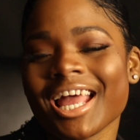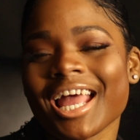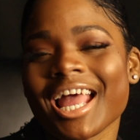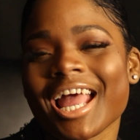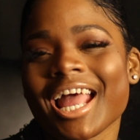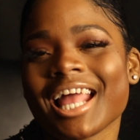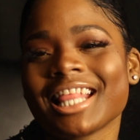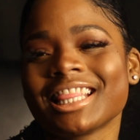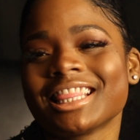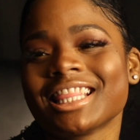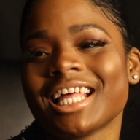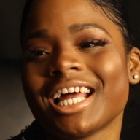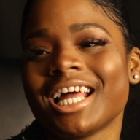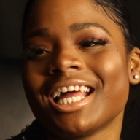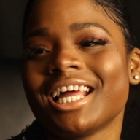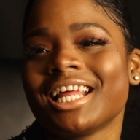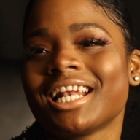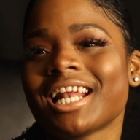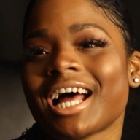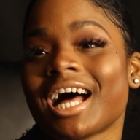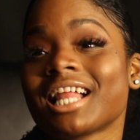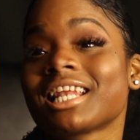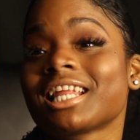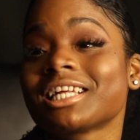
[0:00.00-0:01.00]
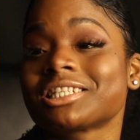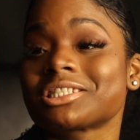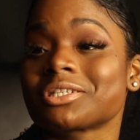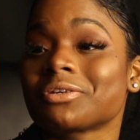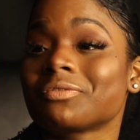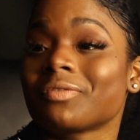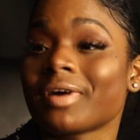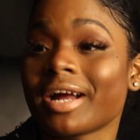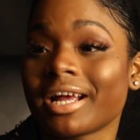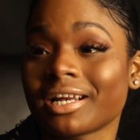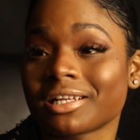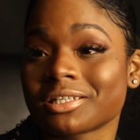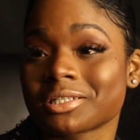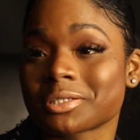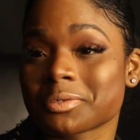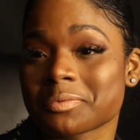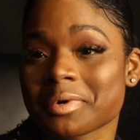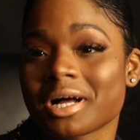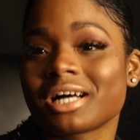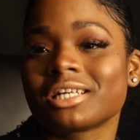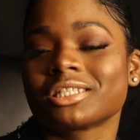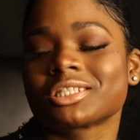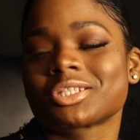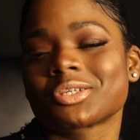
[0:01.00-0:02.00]
And then I like to write as
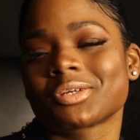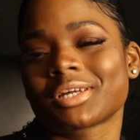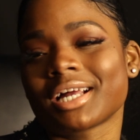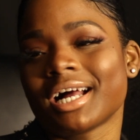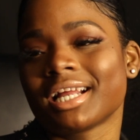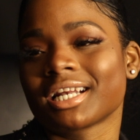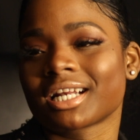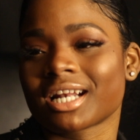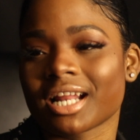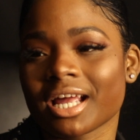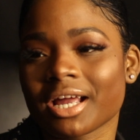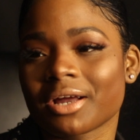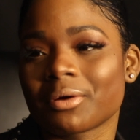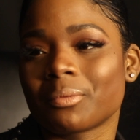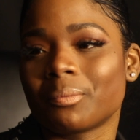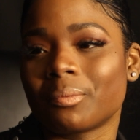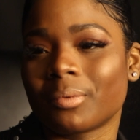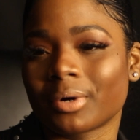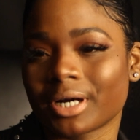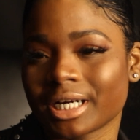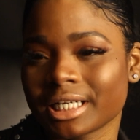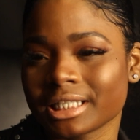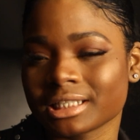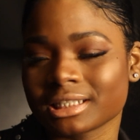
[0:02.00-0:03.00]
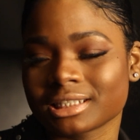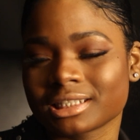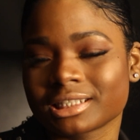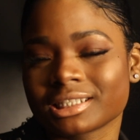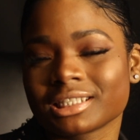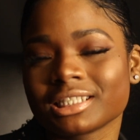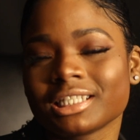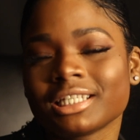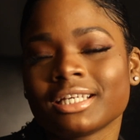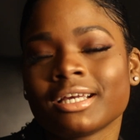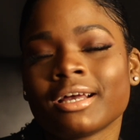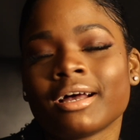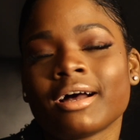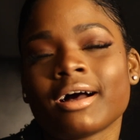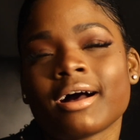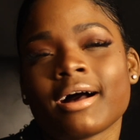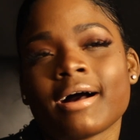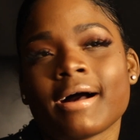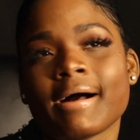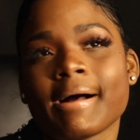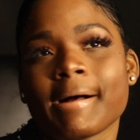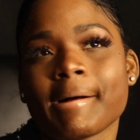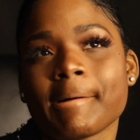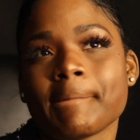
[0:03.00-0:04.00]
well, so it kind of like worked.
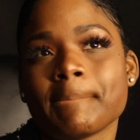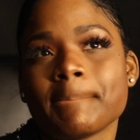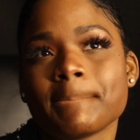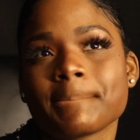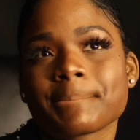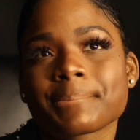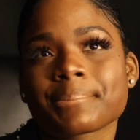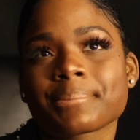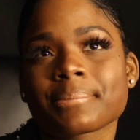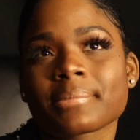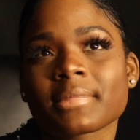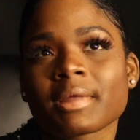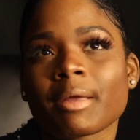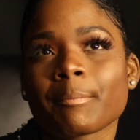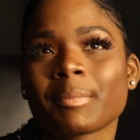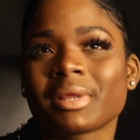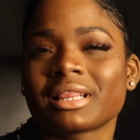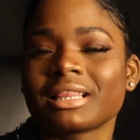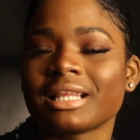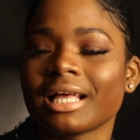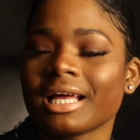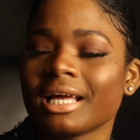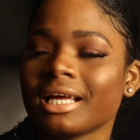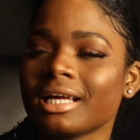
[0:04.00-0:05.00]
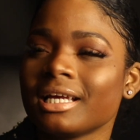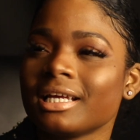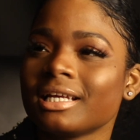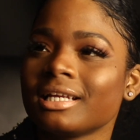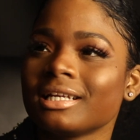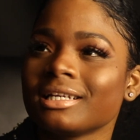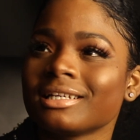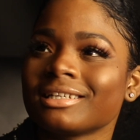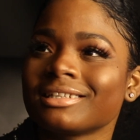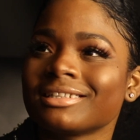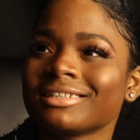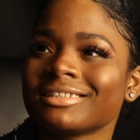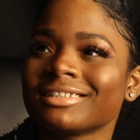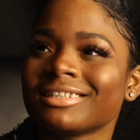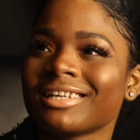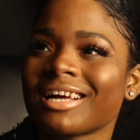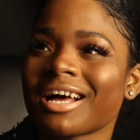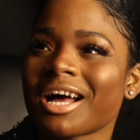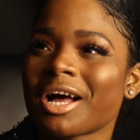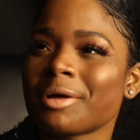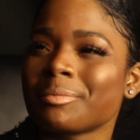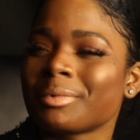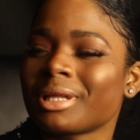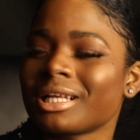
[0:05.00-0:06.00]
But then
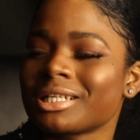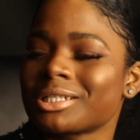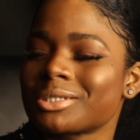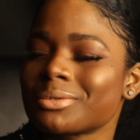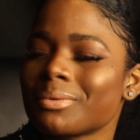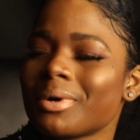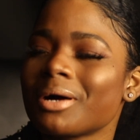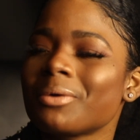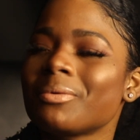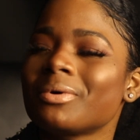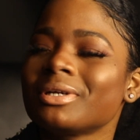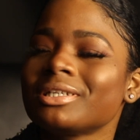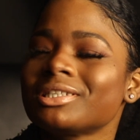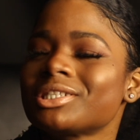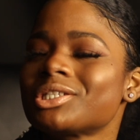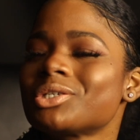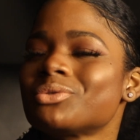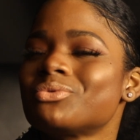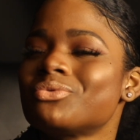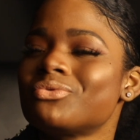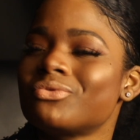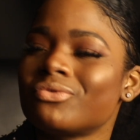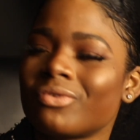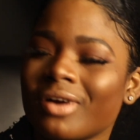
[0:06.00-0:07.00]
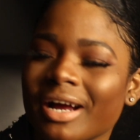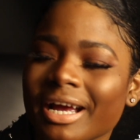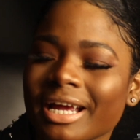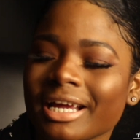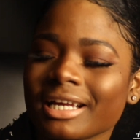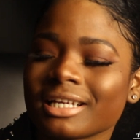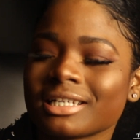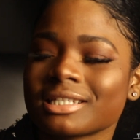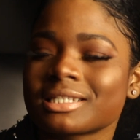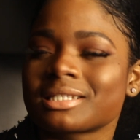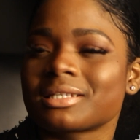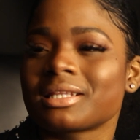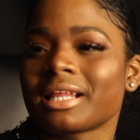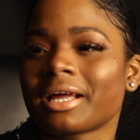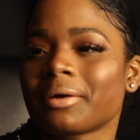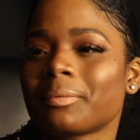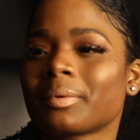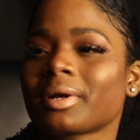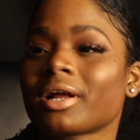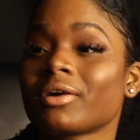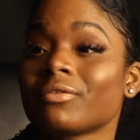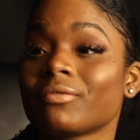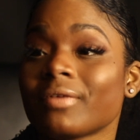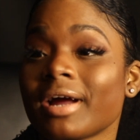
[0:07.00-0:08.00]
I'm like, do I want to write? Because like
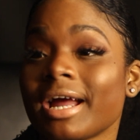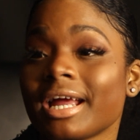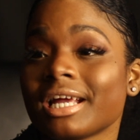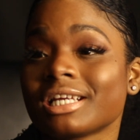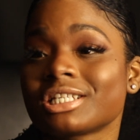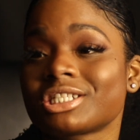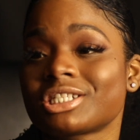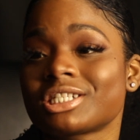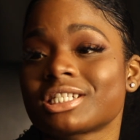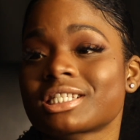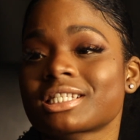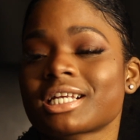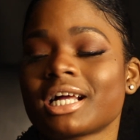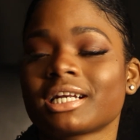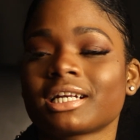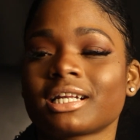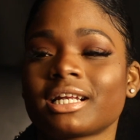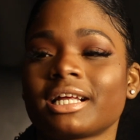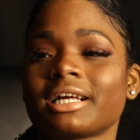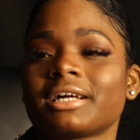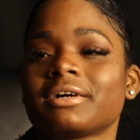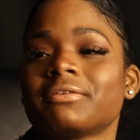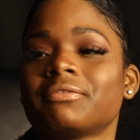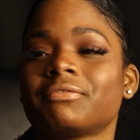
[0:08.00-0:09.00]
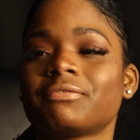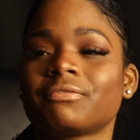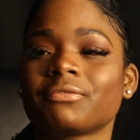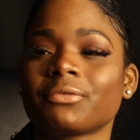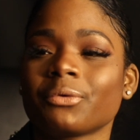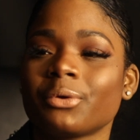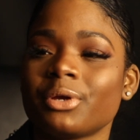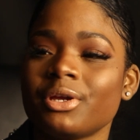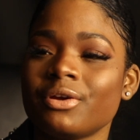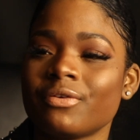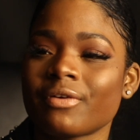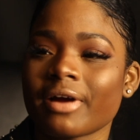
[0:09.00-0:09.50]
when I write, it's just kind of like a free